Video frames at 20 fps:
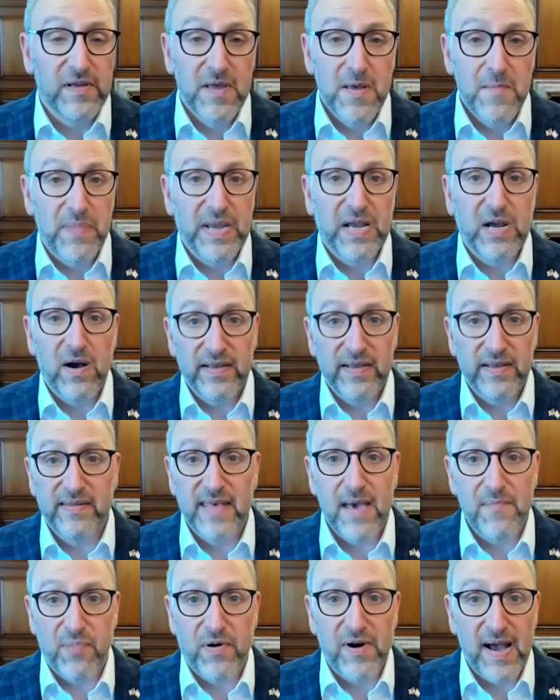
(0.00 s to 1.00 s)
because
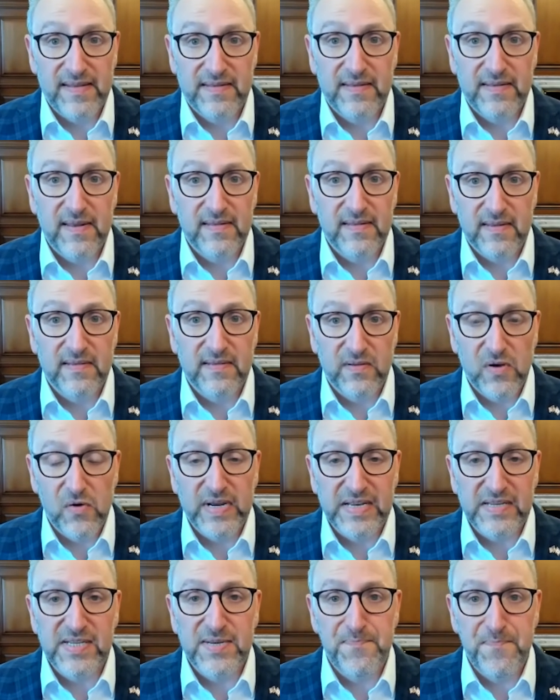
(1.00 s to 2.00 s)
that process is so
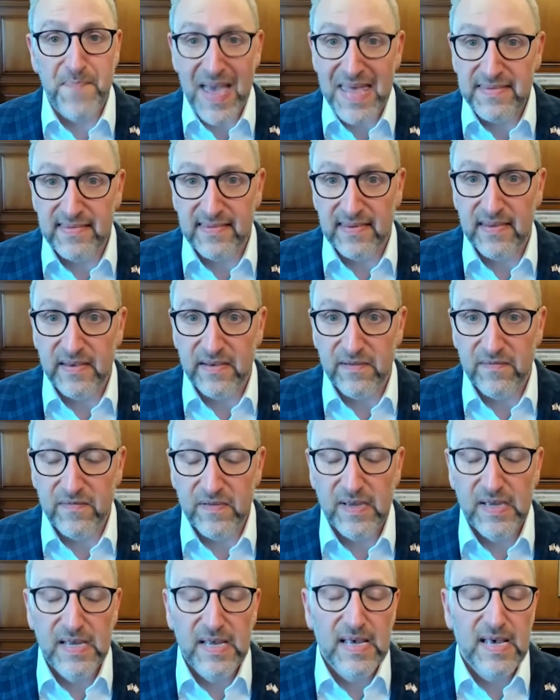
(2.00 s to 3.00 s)
expensive,
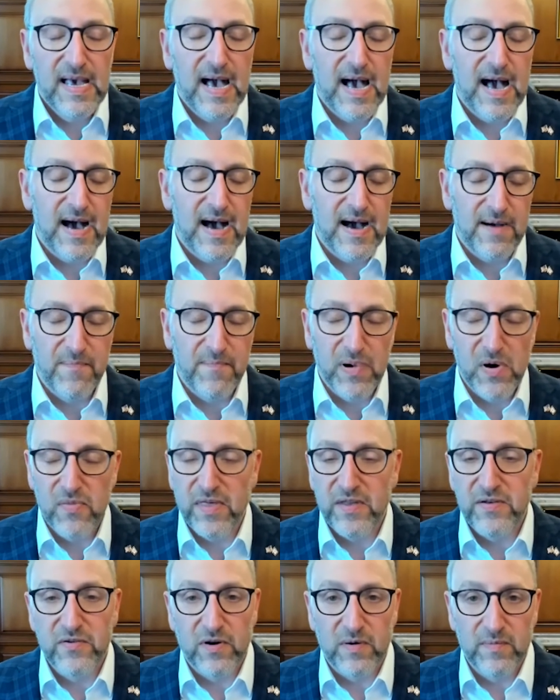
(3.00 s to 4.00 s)
both
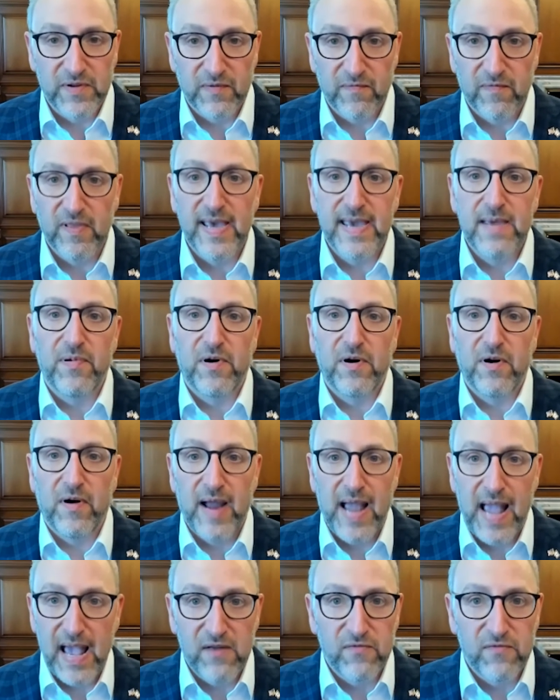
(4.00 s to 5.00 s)
in terms of labor
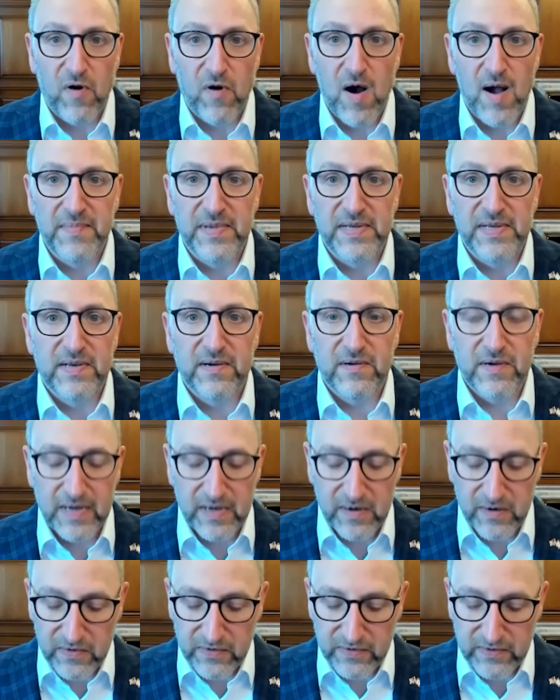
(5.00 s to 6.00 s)
and raw
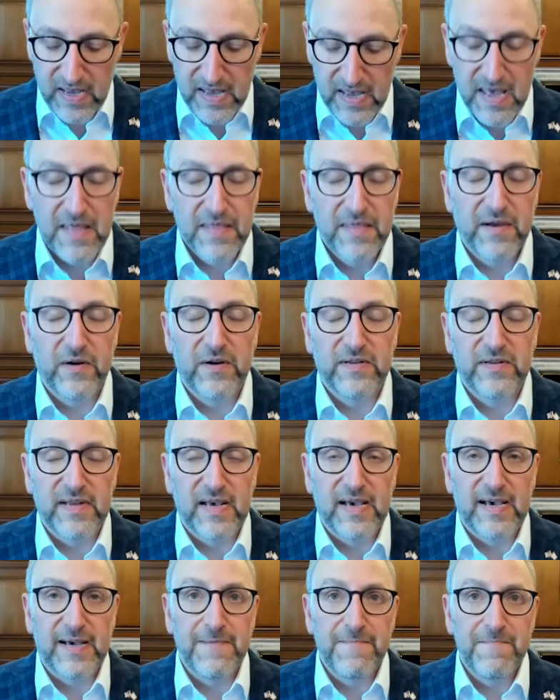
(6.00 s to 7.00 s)
materials, there is
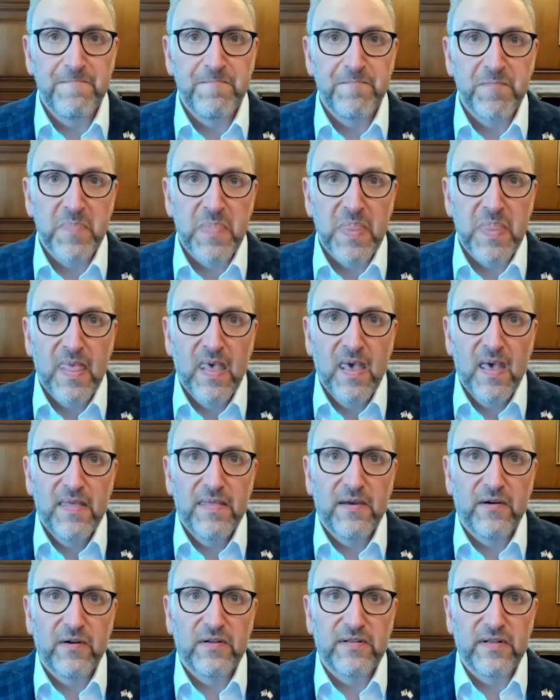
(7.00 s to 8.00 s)
a
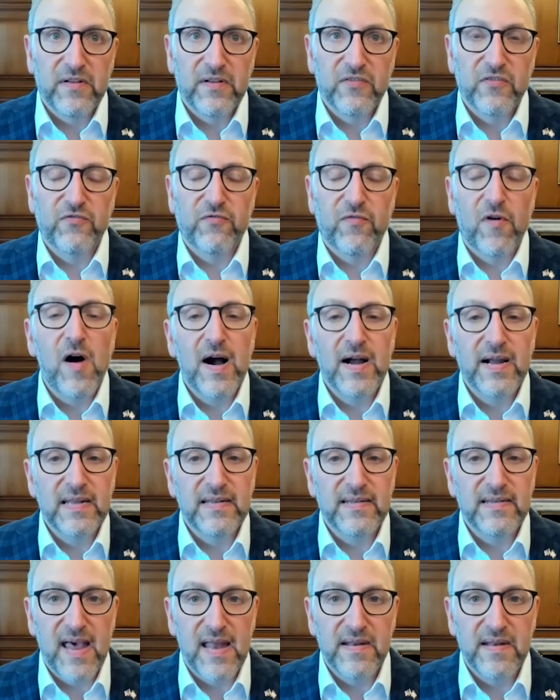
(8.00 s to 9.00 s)
strong
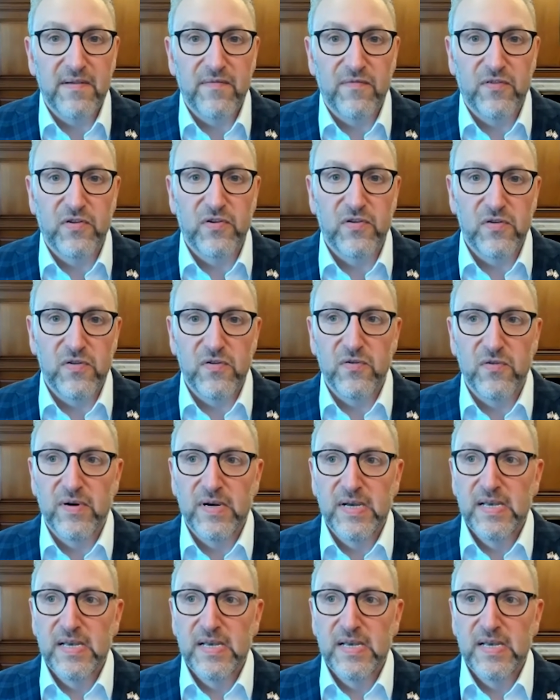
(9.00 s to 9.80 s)
incentive to